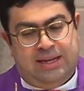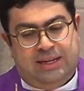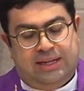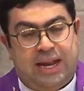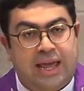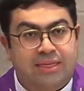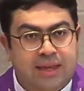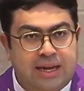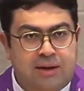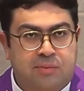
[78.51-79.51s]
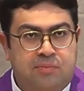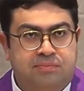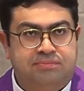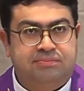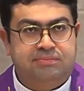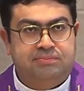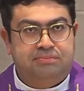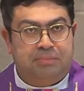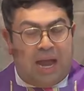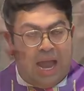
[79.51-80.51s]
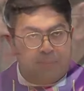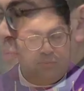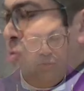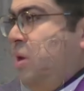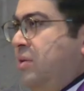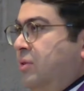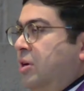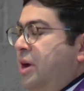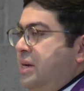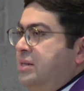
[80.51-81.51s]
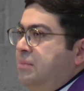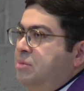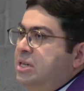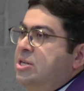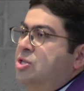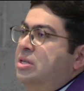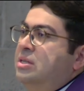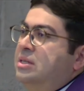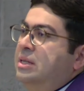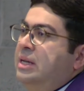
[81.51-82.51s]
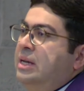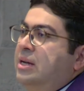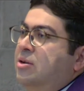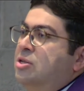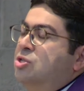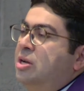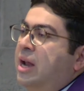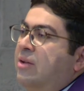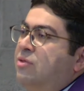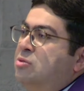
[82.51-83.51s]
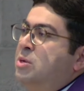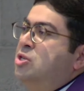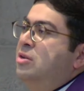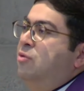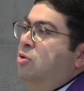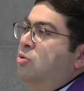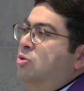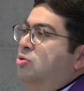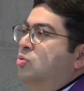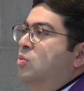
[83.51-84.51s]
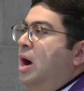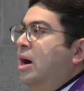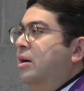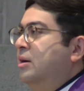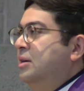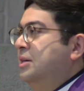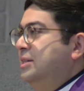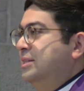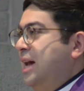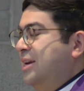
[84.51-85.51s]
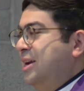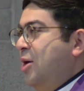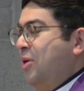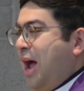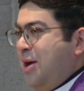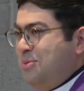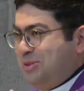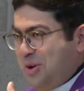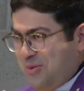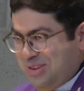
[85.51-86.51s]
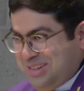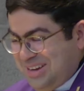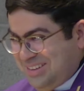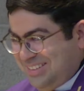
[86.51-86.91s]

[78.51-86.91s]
And I think perhaps one of the great temptations in Christian life, especially for those who are starting out, I was a novice here,